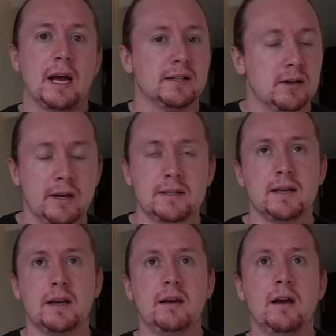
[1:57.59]

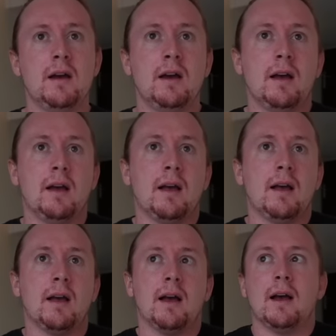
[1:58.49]
anxiety,
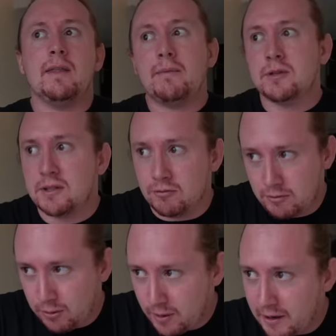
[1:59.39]
and that was until
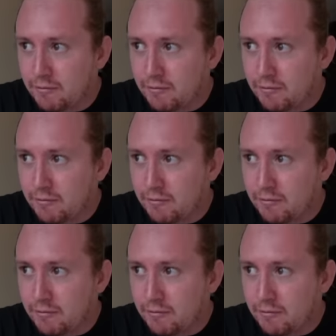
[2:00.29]
quite